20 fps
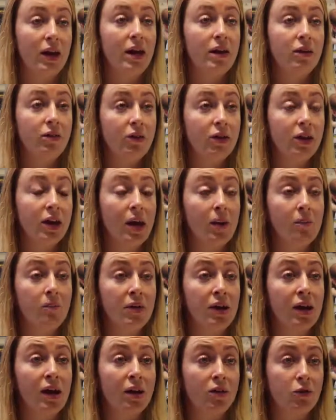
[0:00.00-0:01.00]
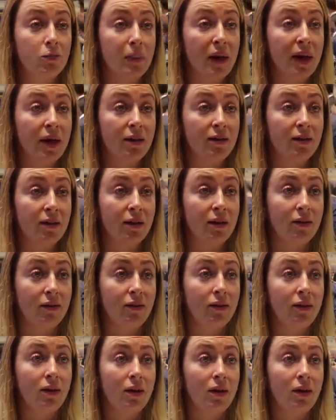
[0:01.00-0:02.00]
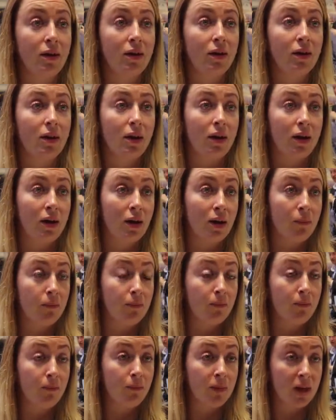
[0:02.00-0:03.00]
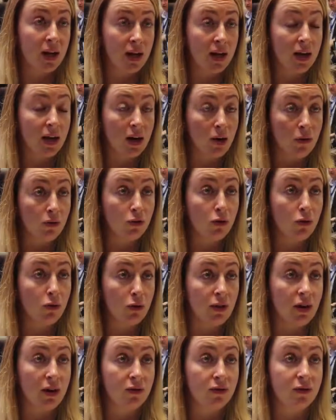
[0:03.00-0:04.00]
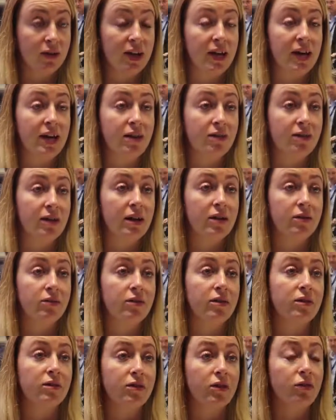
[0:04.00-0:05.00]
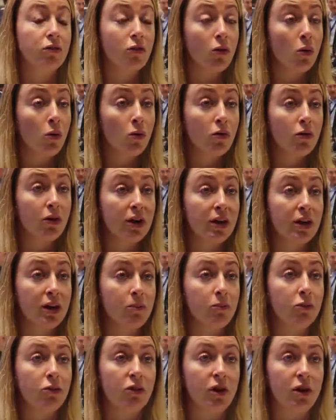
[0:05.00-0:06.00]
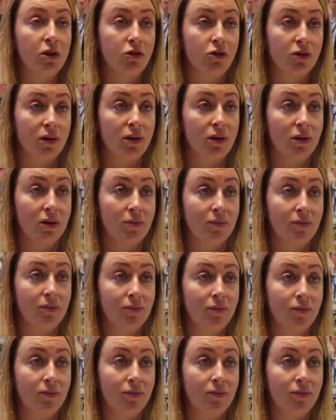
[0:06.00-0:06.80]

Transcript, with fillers: The engine can be expected uh, beginning of 2018 since it's already in production.